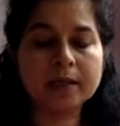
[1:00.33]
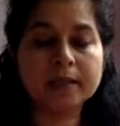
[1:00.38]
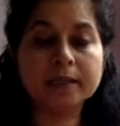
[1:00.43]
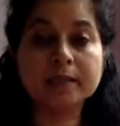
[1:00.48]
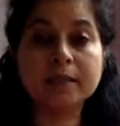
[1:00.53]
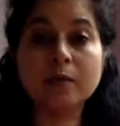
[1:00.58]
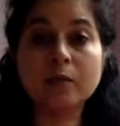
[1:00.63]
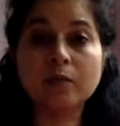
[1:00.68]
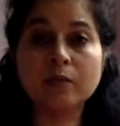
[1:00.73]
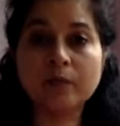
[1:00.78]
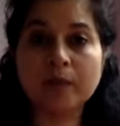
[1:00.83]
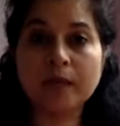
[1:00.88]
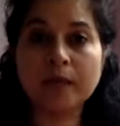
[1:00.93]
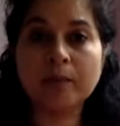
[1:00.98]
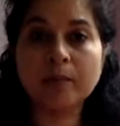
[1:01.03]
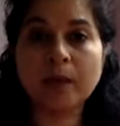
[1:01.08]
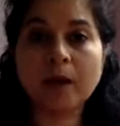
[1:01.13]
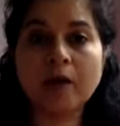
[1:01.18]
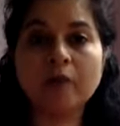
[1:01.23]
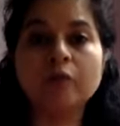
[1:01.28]
It's a very
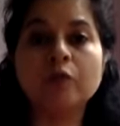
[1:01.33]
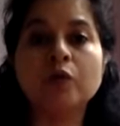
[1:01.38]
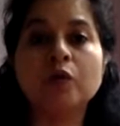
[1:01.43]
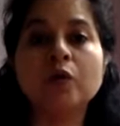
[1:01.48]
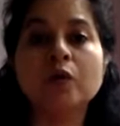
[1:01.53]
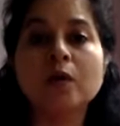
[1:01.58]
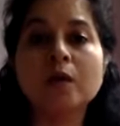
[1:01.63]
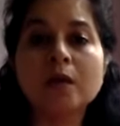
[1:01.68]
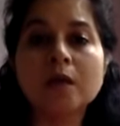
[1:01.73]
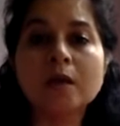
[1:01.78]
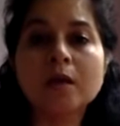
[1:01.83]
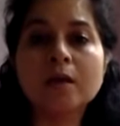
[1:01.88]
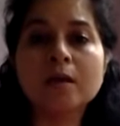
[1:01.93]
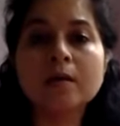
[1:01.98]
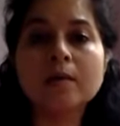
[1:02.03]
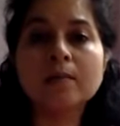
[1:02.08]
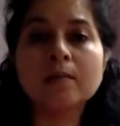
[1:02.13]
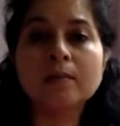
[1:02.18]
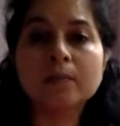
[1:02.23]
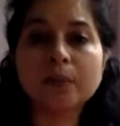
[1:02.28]
powerful
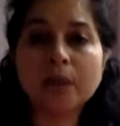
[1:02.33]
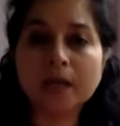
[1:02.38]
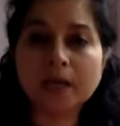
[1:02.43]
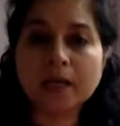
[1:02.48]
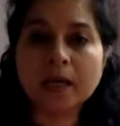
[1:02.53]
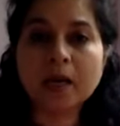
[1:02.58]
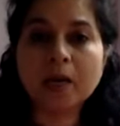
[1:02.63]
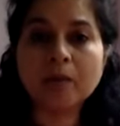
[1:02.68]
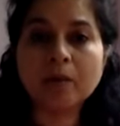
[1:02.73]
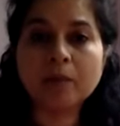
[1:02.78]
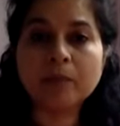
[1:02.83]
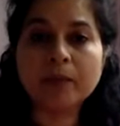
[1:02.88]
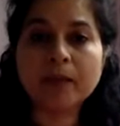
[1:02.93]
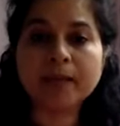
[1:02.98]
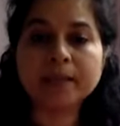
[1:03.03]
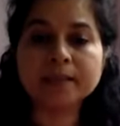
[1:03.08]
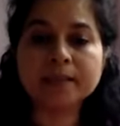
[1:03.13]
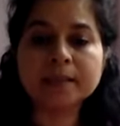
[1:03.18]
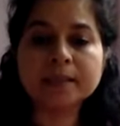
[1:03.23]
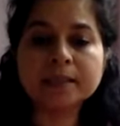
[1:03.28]
pranayama
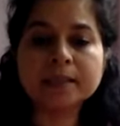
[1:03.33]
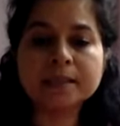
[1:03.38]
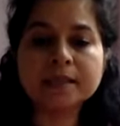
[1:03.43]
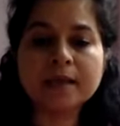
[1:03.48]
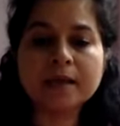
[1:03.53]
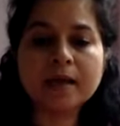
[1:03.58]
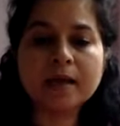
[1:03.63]
practice.